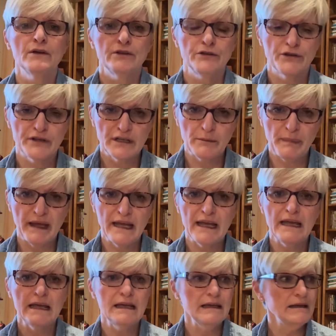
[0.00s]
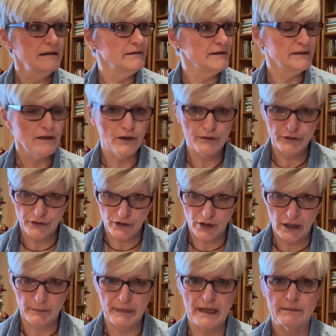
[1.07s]
You're going to pay, you know, your
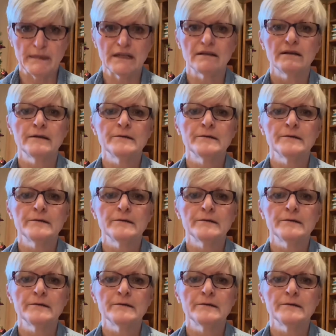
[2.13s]
car payment,